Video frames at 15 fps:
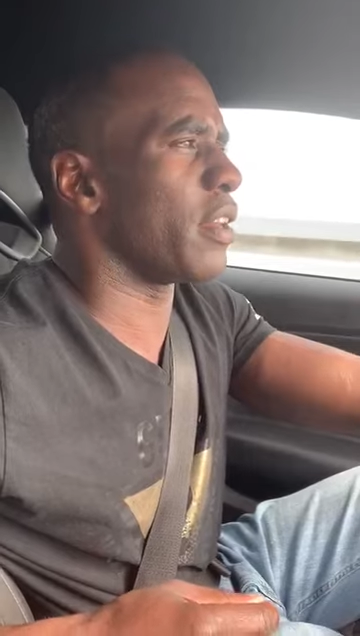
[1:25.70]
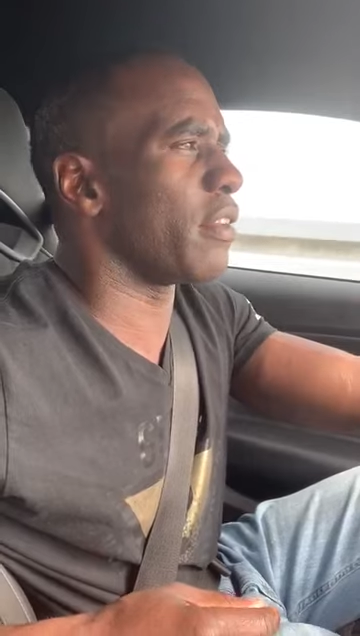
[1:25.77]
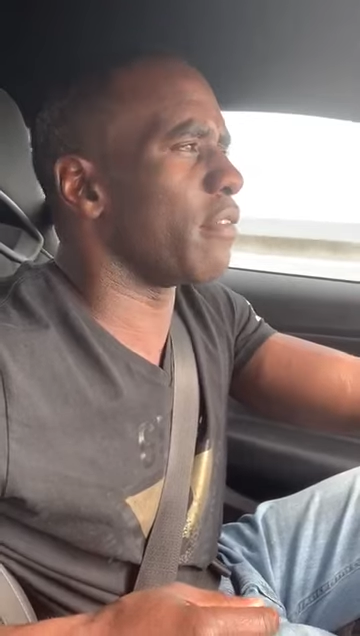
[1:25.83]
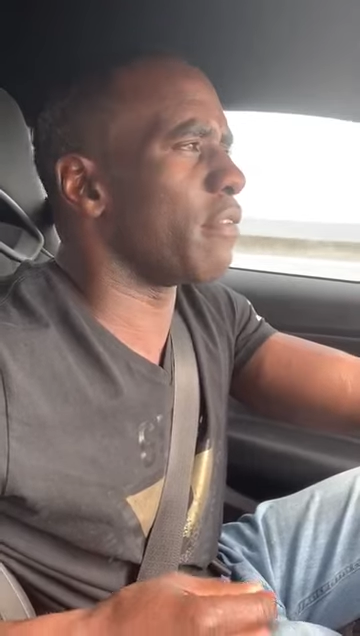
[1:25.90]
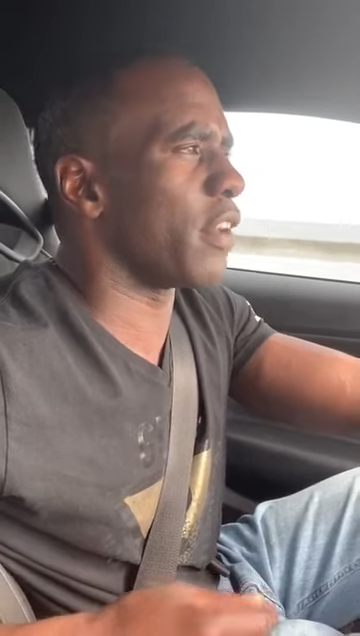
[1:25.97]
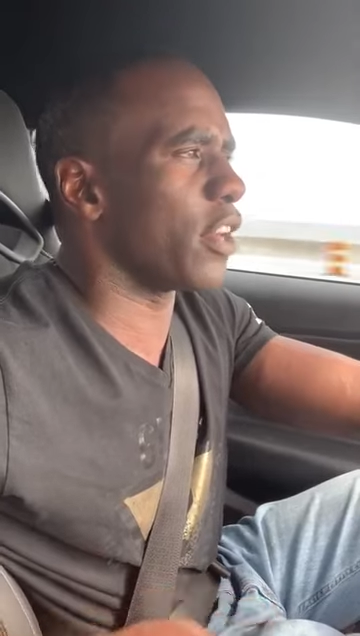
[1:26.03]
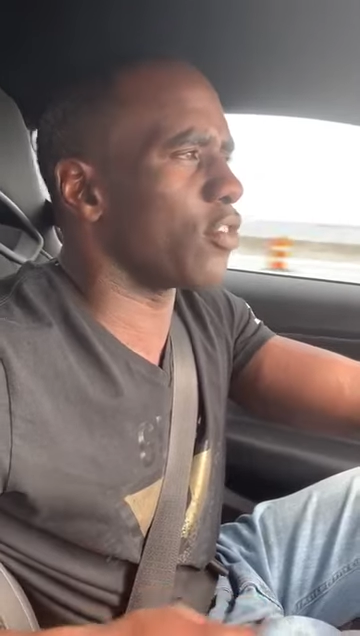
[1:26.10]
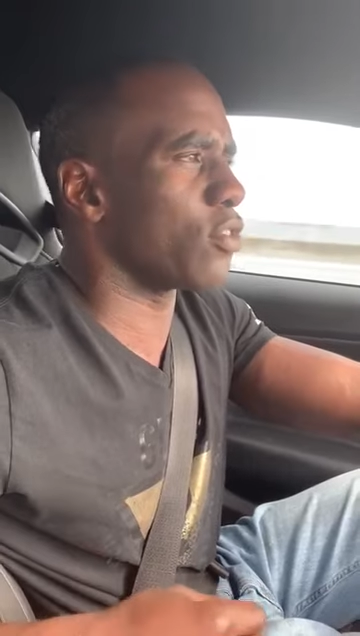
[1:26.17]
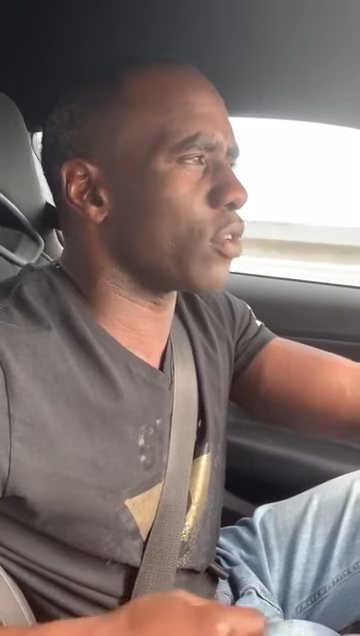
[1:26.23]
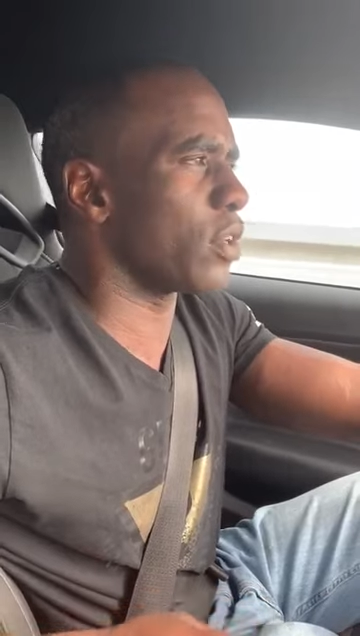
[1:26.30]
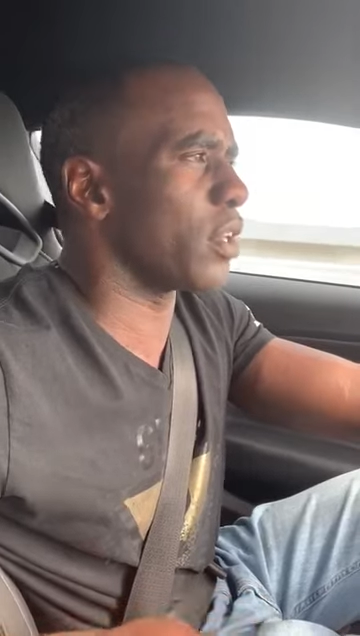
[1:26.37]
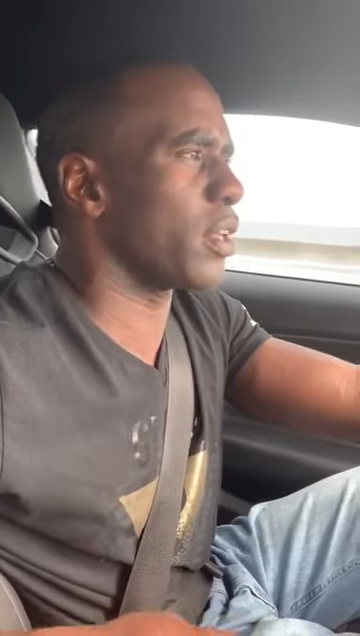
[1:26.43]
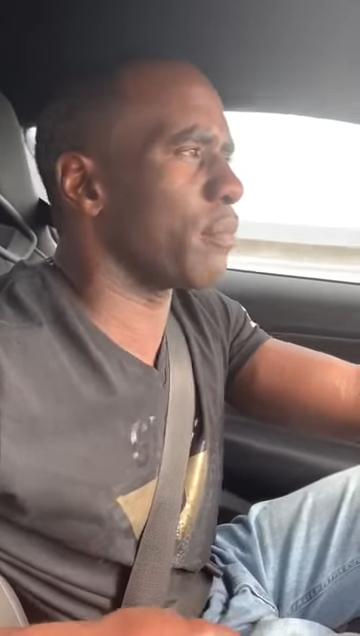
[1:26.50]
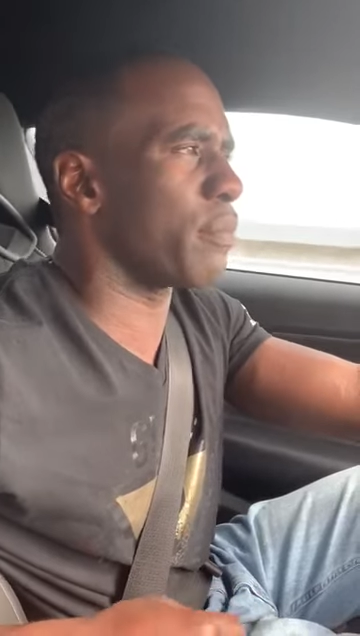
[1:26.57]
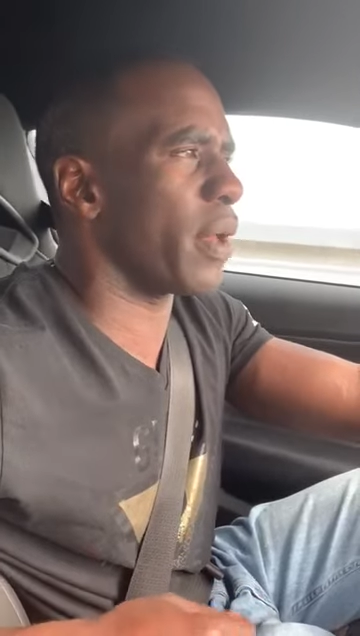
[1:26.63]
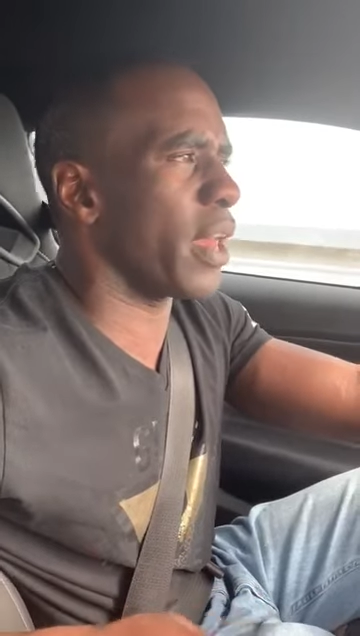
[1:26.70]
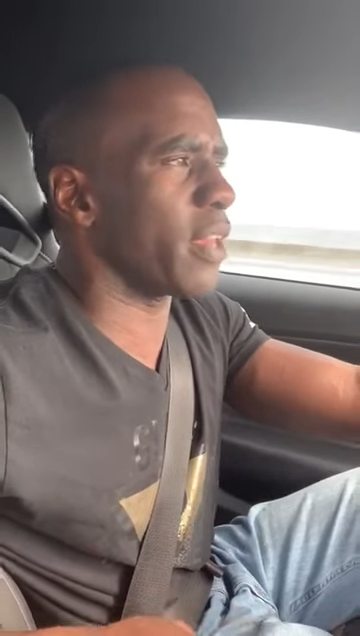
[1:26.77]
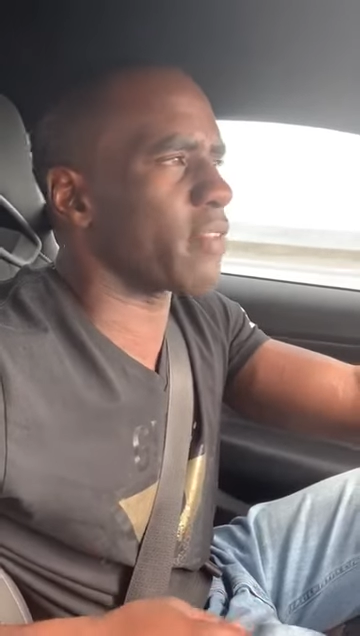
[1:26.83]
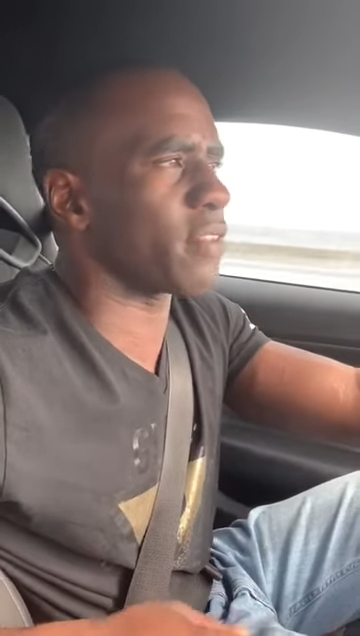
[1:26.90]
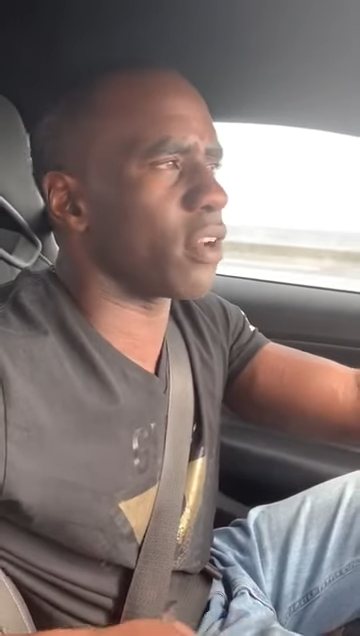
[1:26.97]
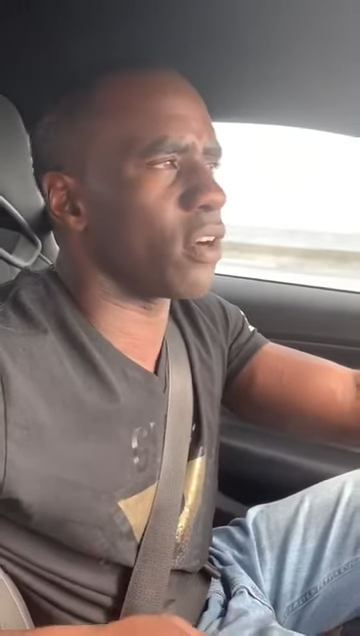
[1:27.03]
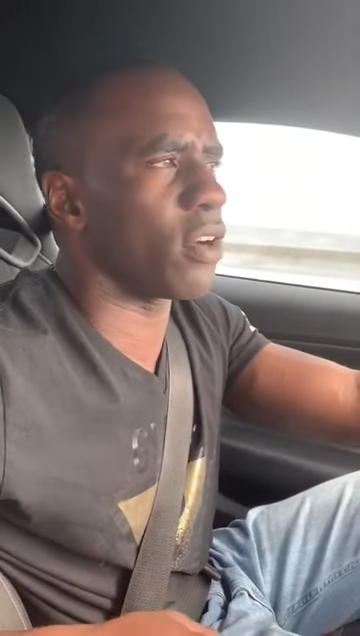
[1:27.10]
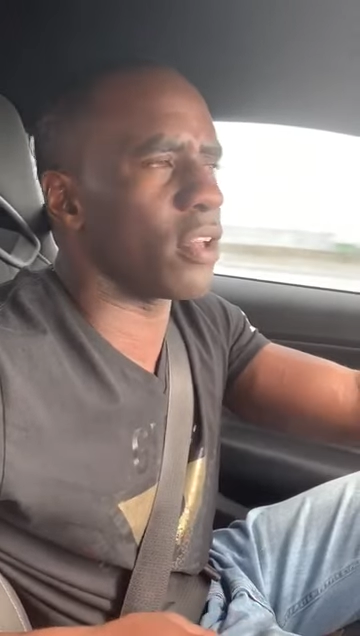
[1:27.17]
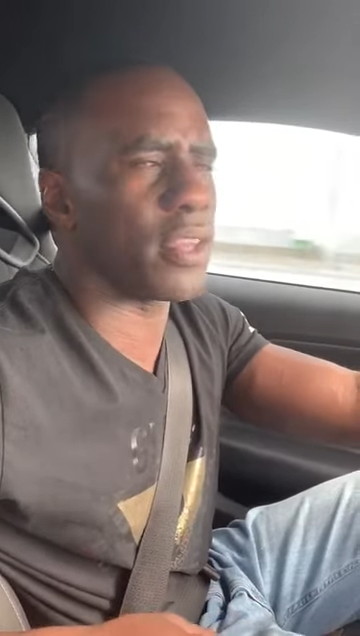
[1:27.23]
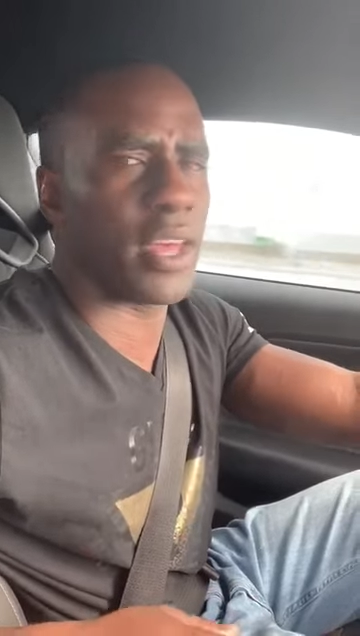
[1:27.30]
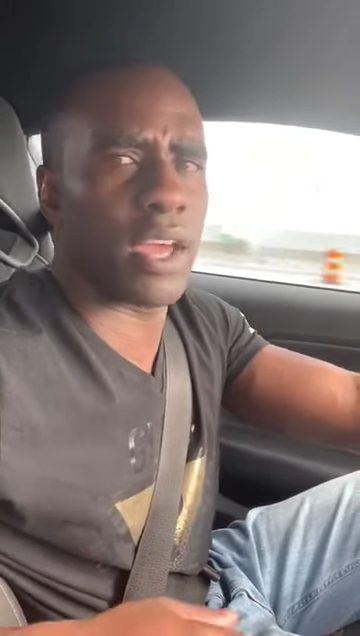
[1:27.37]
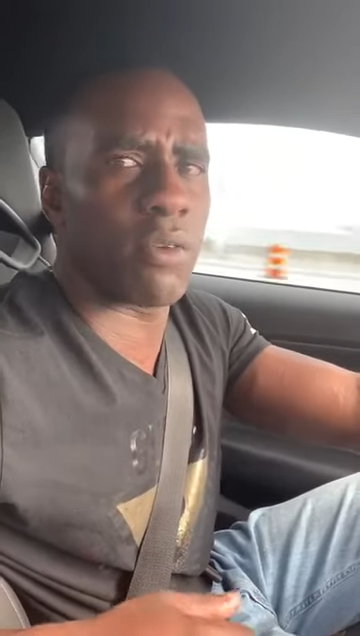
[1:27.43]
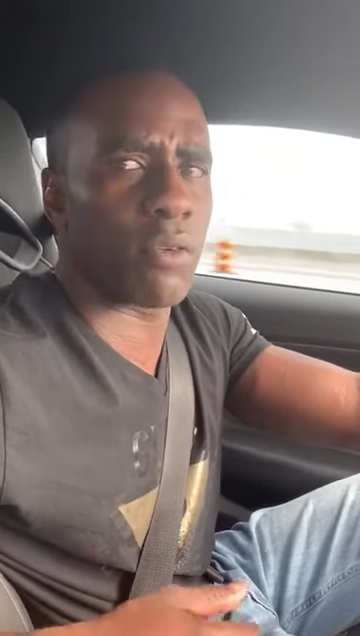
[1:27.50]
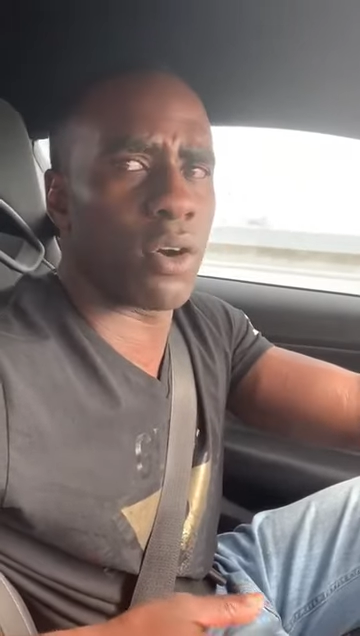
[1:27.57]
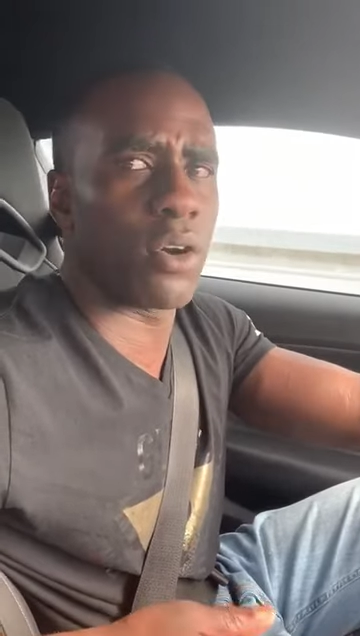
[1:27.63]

individually based on their